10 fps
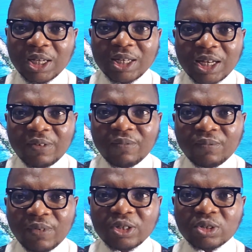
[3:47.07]
In an
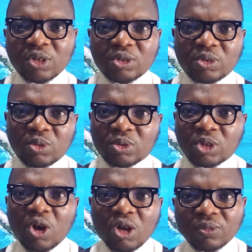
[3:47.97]
investor's note,
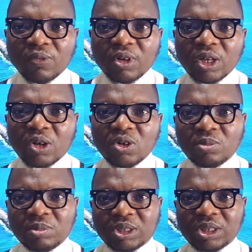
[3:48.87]
Oxford
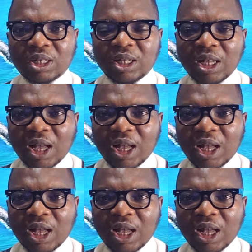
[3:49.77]
Economics said